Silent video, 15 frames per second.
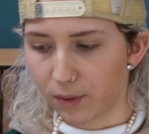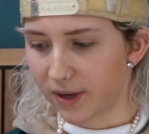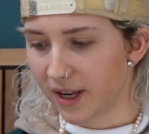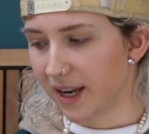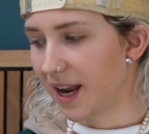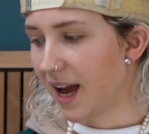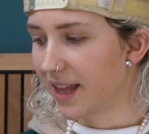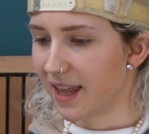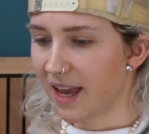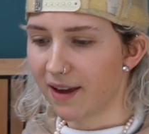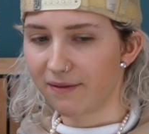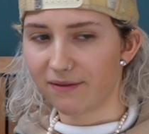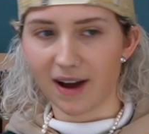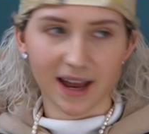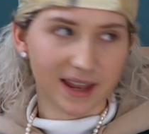and like they
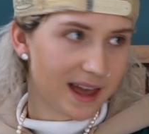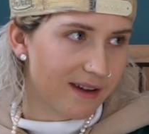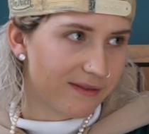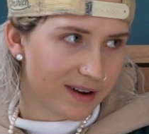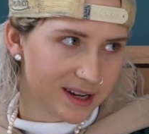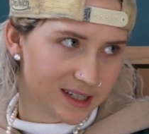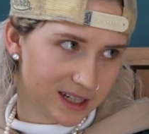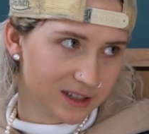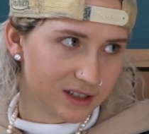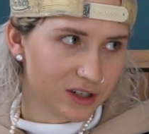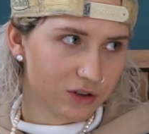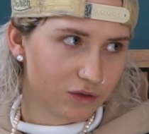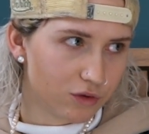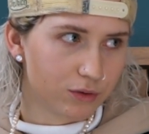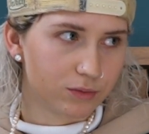invite their friends into
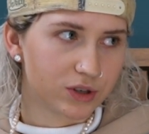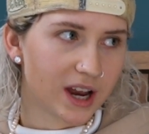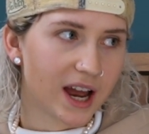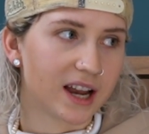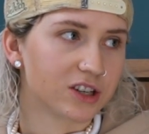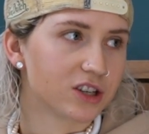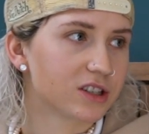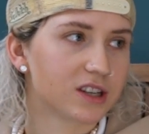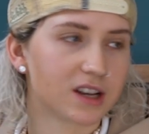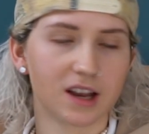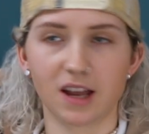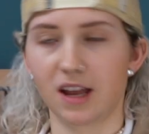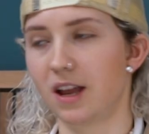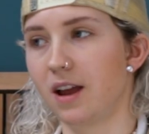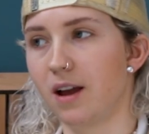the group chat, and just
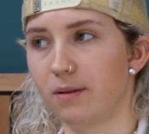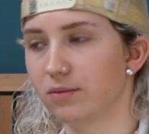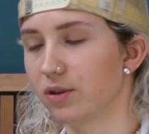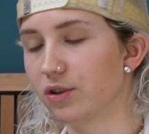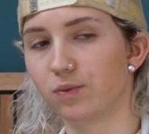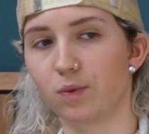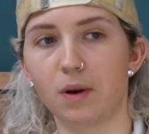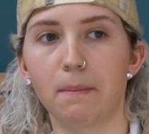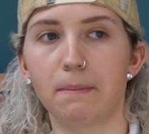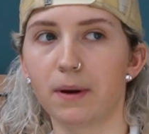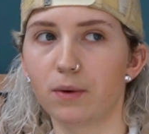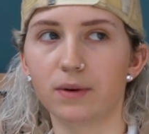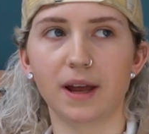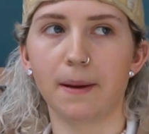want to build